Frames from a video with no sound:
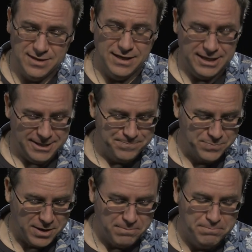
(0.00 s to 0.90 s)

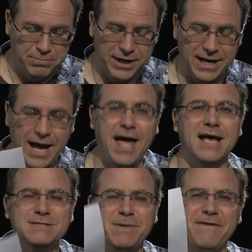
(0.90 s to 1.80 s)
But it
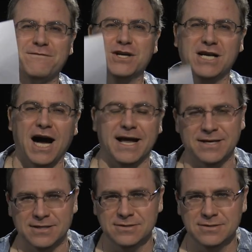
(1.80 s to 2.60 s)
has been forgotten,